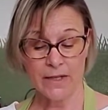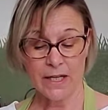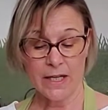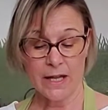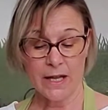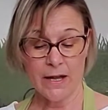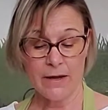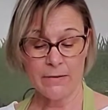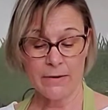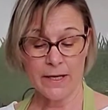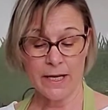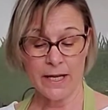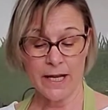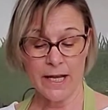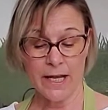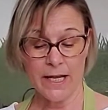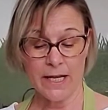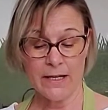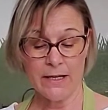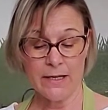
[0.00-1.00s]

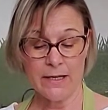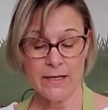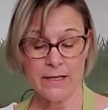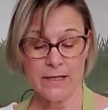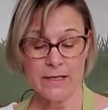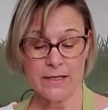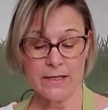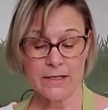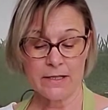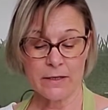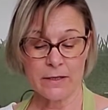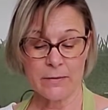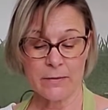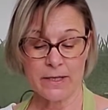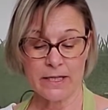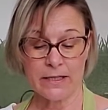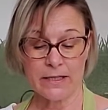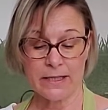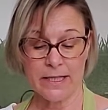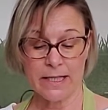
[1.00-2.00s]
Okay, so we're
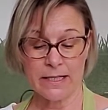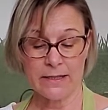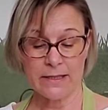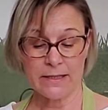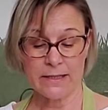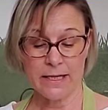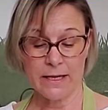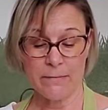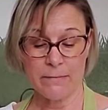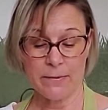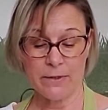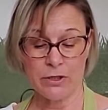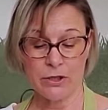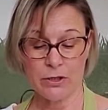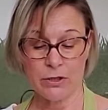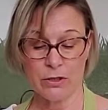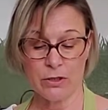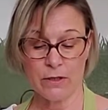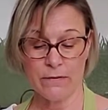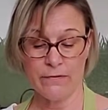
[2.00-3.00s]
going to take the
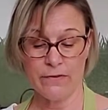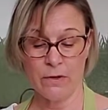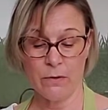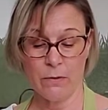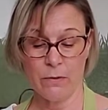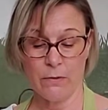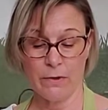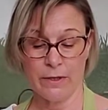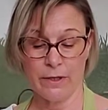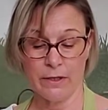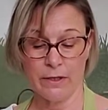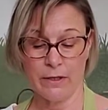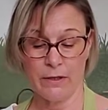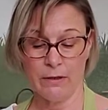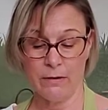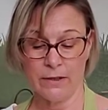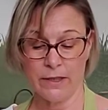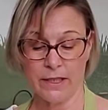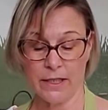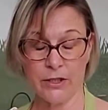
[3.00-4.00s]
temperature of the
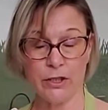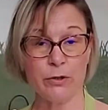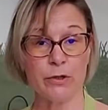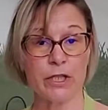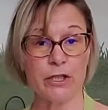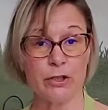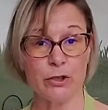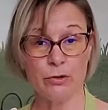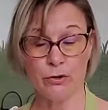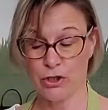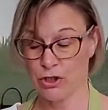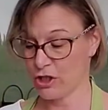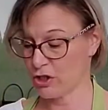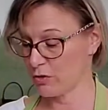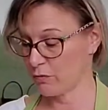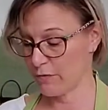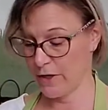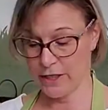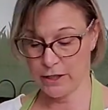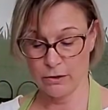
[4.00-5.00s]
oil, and you can use just a
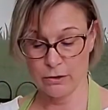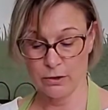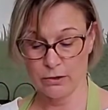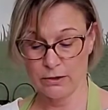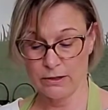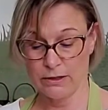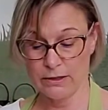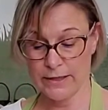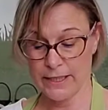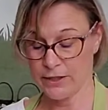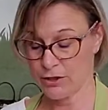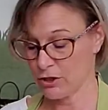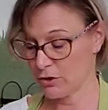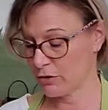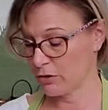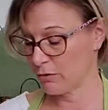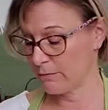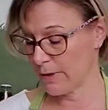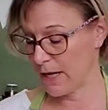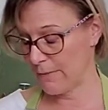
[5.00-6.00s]
regular little kitchen
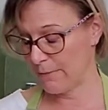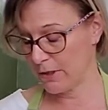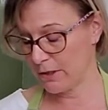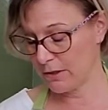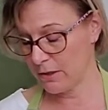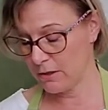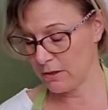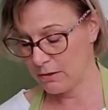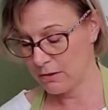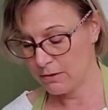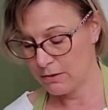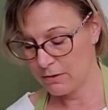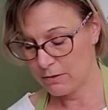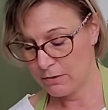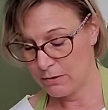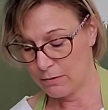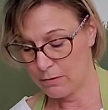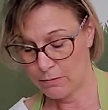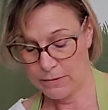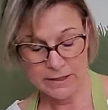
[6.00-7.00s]
thermometer
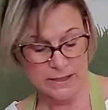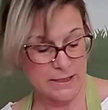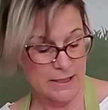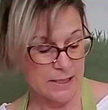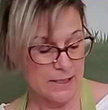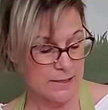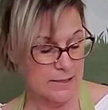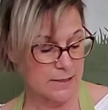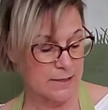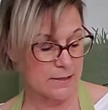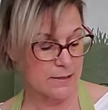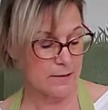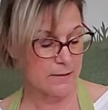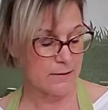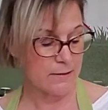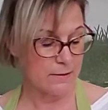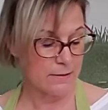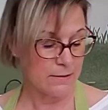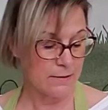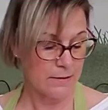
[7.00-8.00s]
with this,
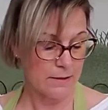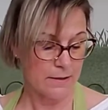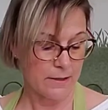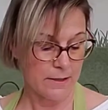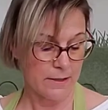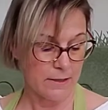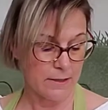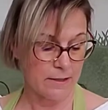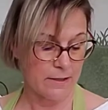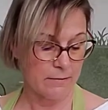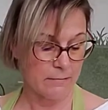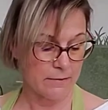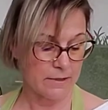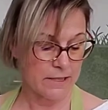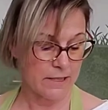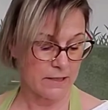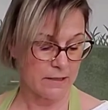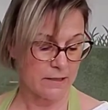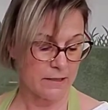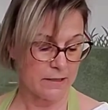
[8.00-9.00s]
and we'll
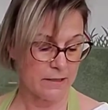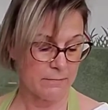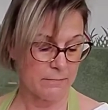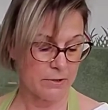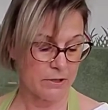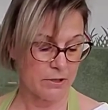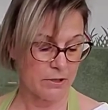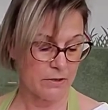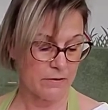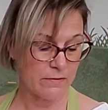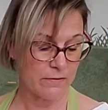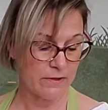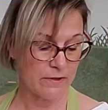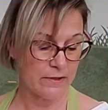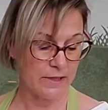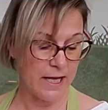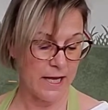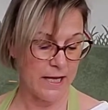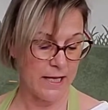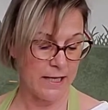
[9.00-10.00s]
take the temperature of the
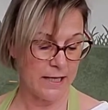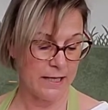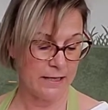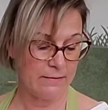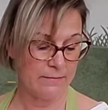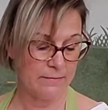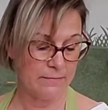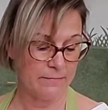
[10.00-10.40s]
lye.